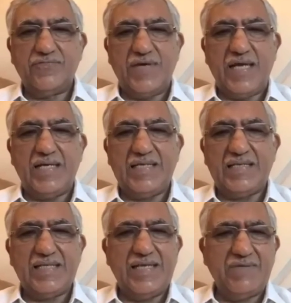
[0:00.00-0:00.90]
fairly
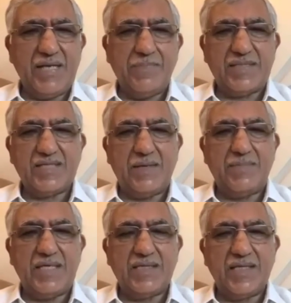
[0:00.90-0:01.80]
easily. Even
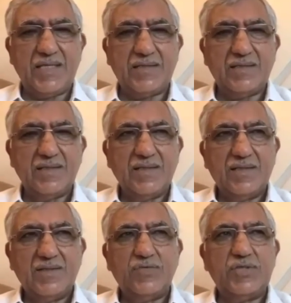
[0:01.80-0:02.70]
Appasamy, I think,
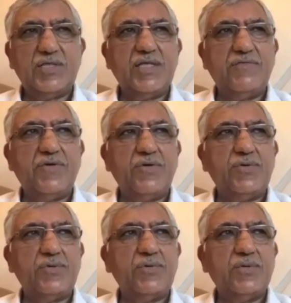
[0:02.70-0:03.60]
would give
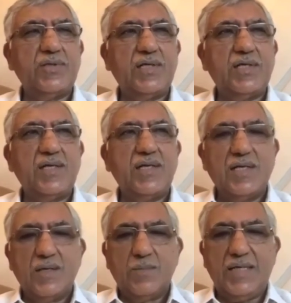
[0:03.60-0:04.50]
you.
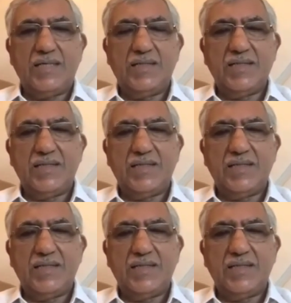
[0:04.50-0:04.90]
But